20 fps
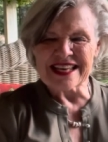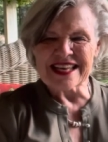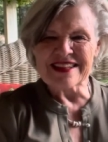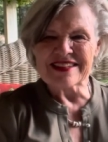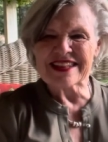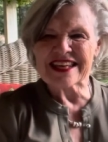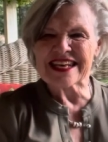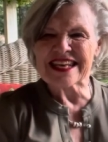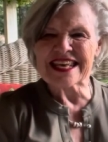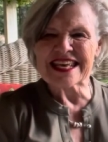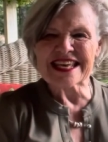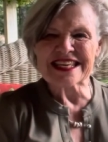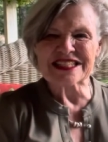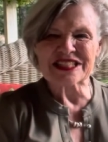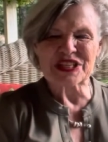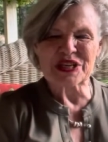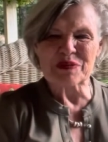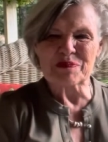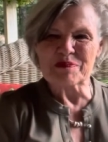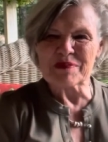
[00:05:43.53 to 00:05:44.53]
that He has
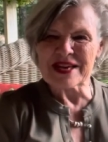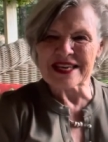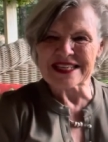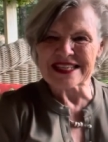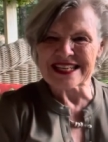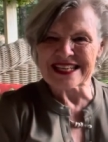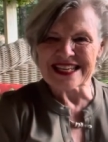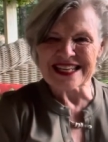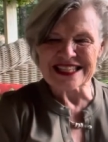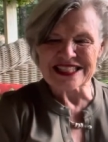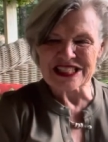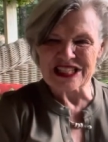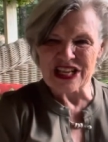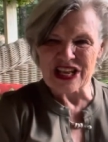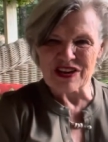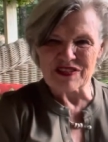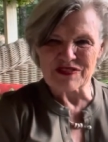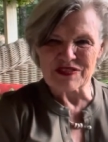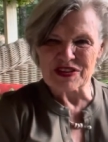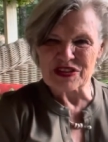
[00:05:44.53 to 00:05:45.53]
commended His
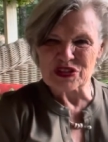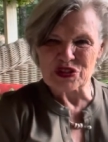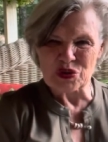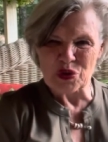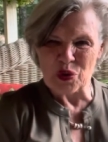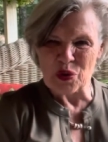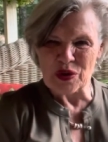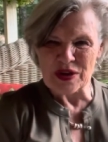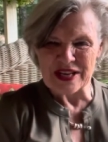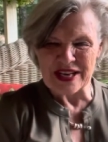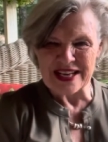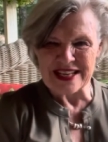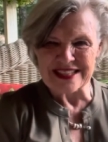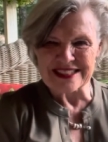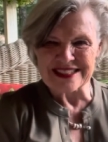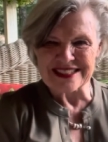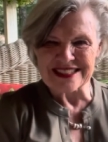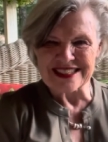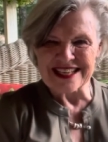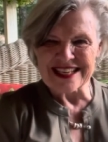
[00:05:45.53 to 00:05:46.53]
love toward
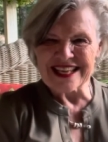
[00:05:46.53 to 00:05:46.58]
us